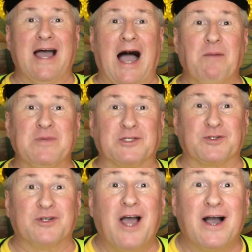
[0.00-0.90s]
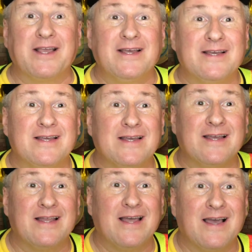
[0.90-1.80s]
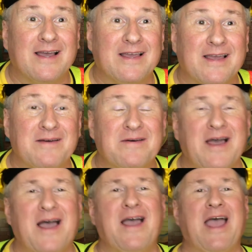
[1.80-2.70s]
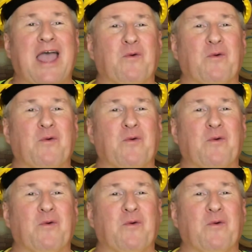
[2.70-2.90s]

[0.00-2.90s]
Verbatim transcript: I'm Mr. Doug. And I am Mops.